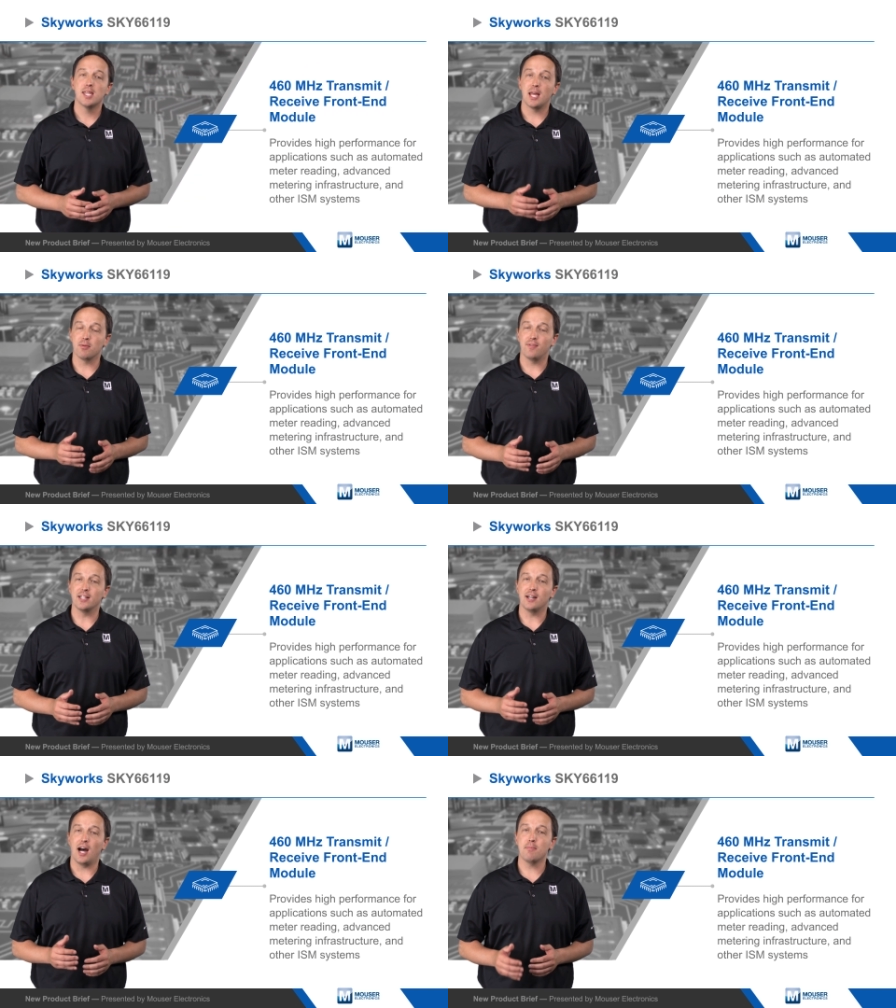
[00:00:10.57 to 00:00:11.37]
that
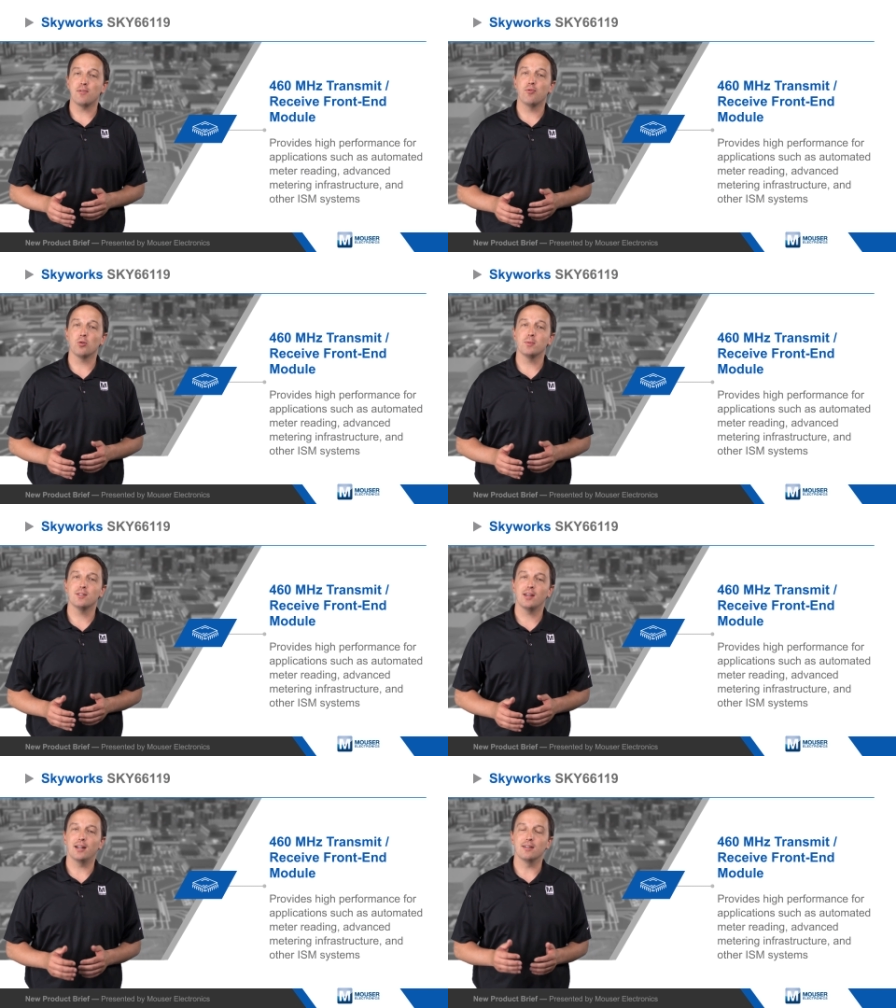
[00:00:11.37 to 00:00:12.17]
provides high
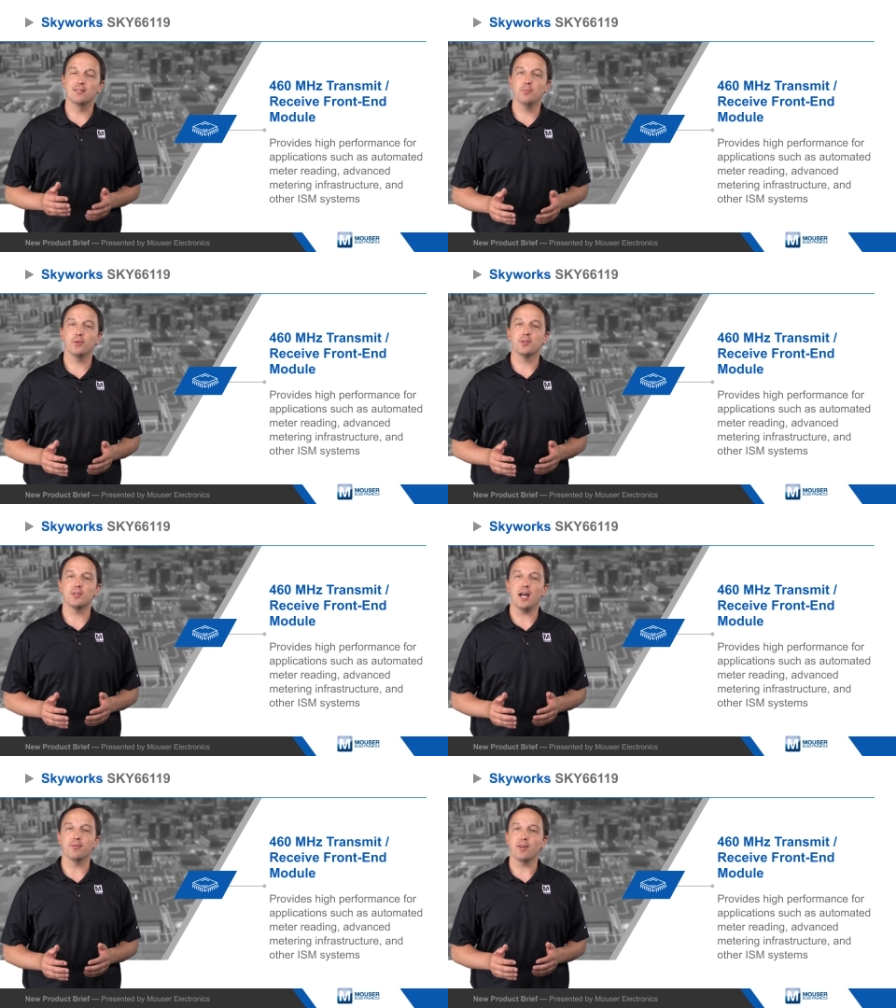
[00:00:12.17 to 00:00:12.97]
performance and a simpler
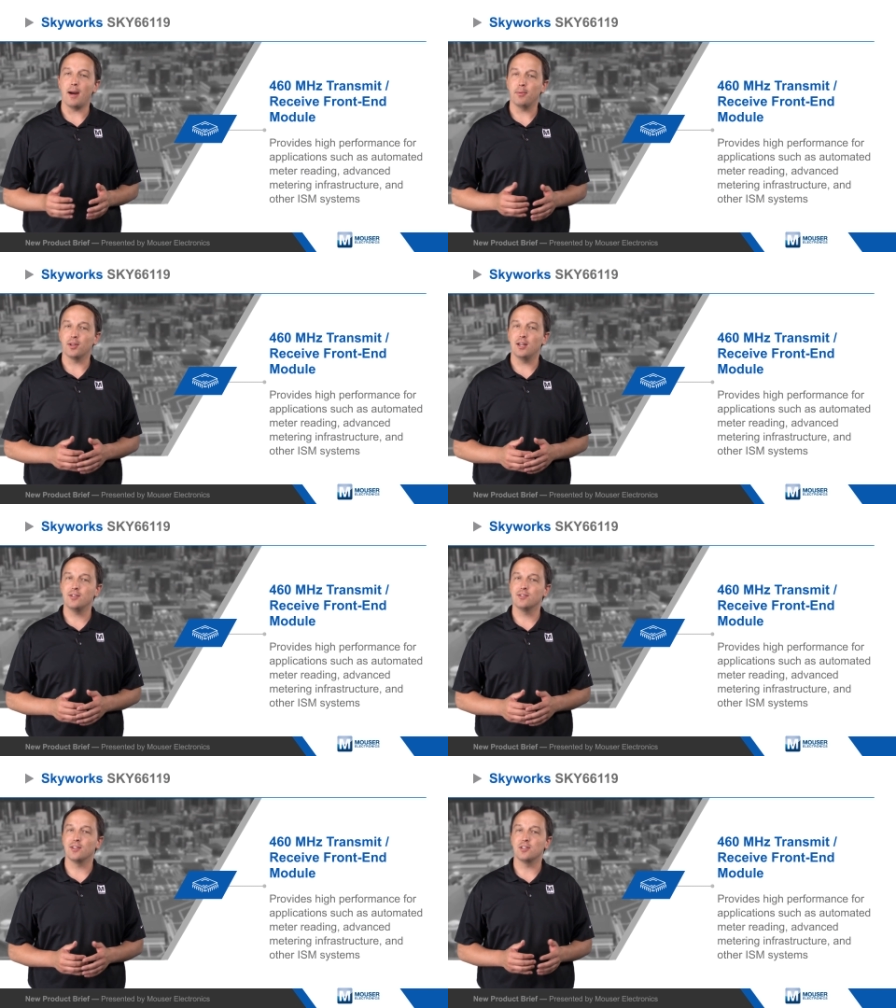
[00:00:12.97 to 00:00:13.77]
design for
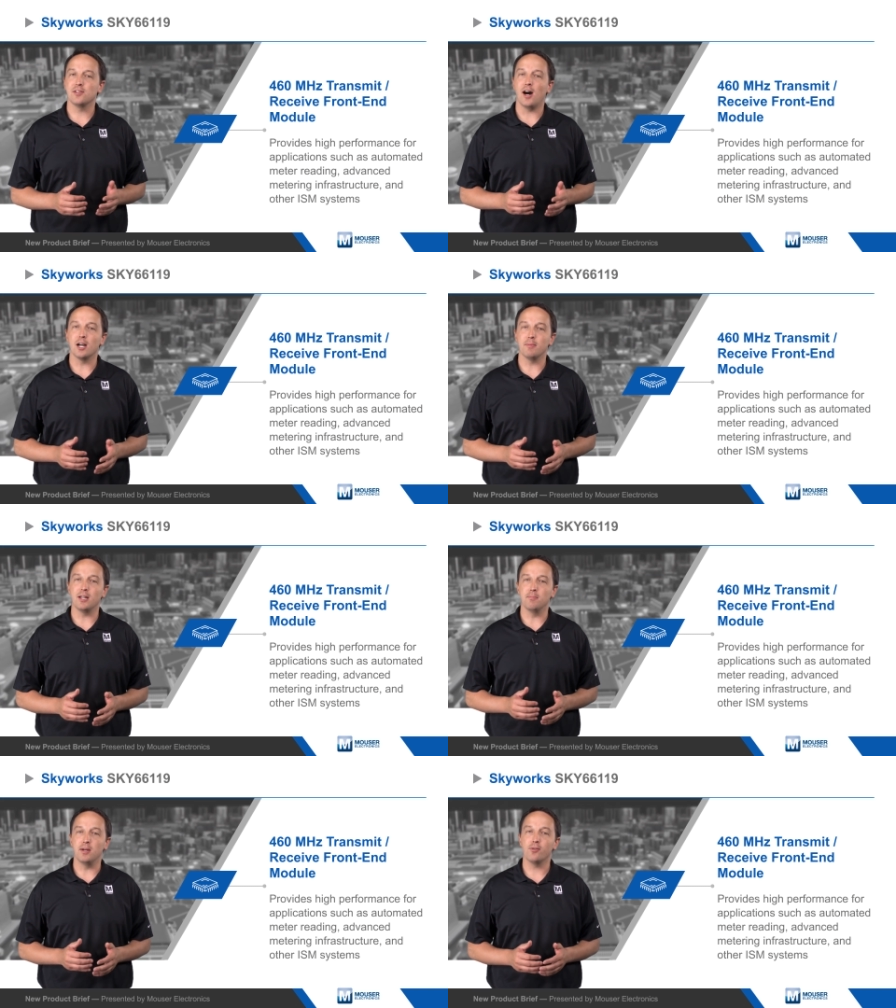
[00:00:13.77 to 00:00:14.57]
applications such as
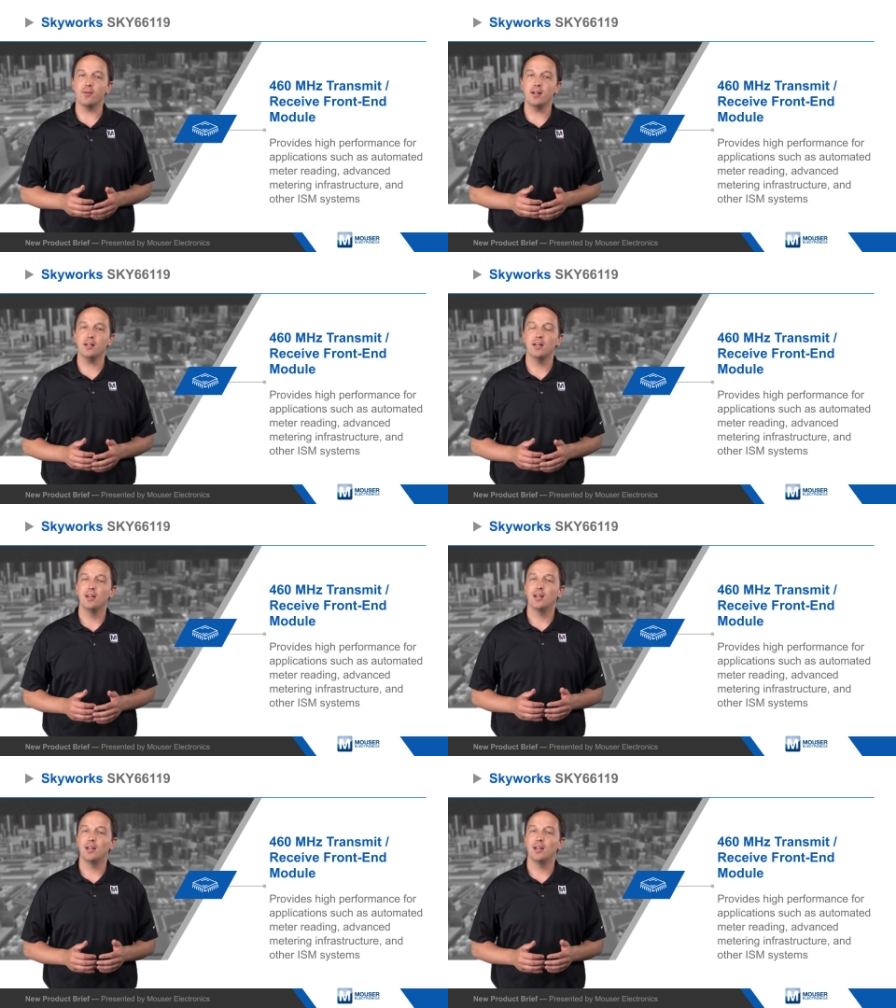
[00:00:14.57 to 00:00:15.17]
automated meter reading,